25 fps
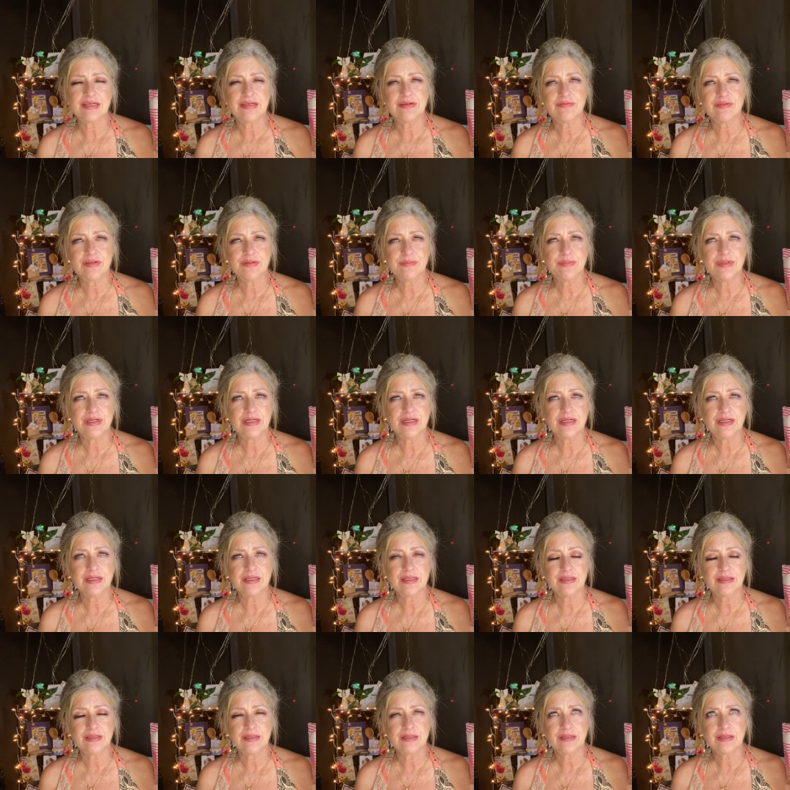every
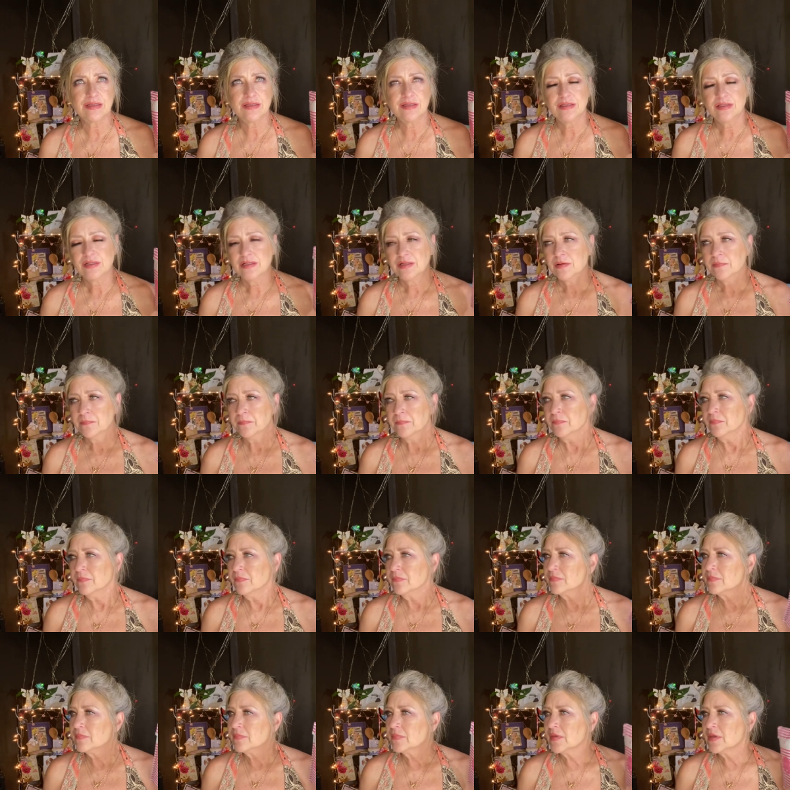month.
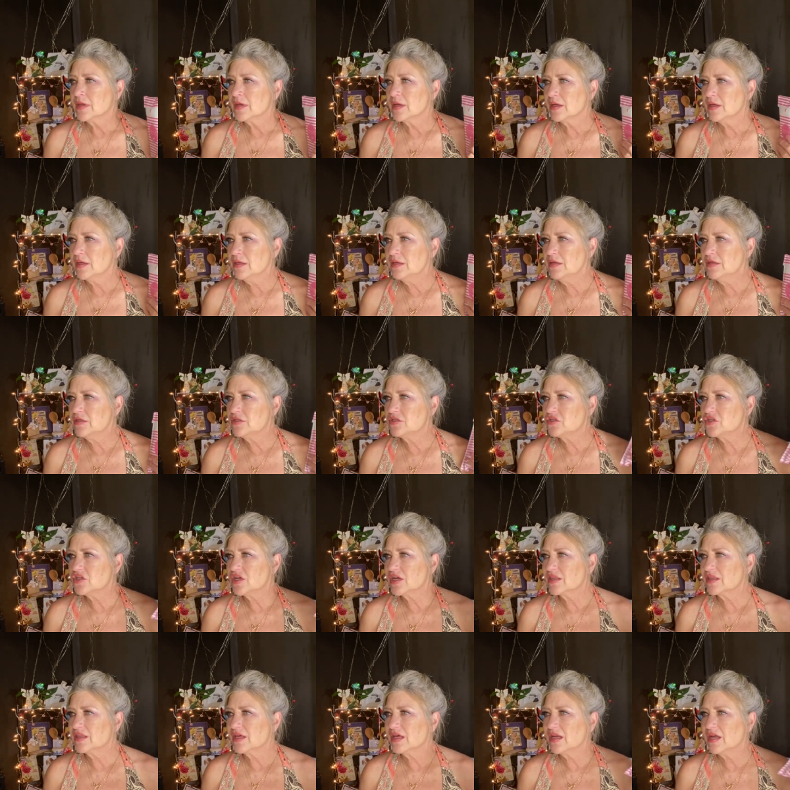I need to
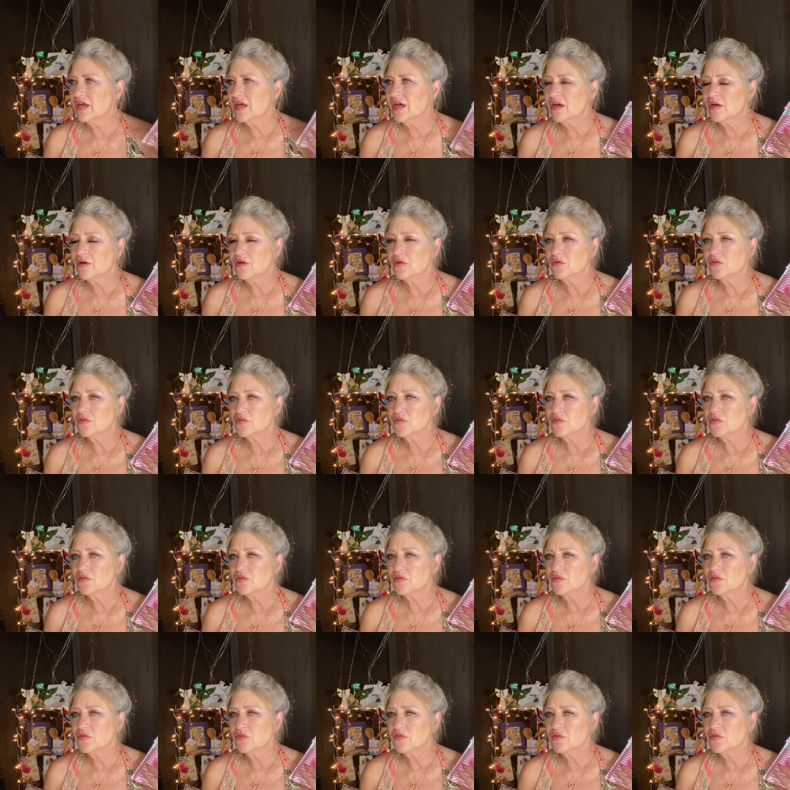check that out.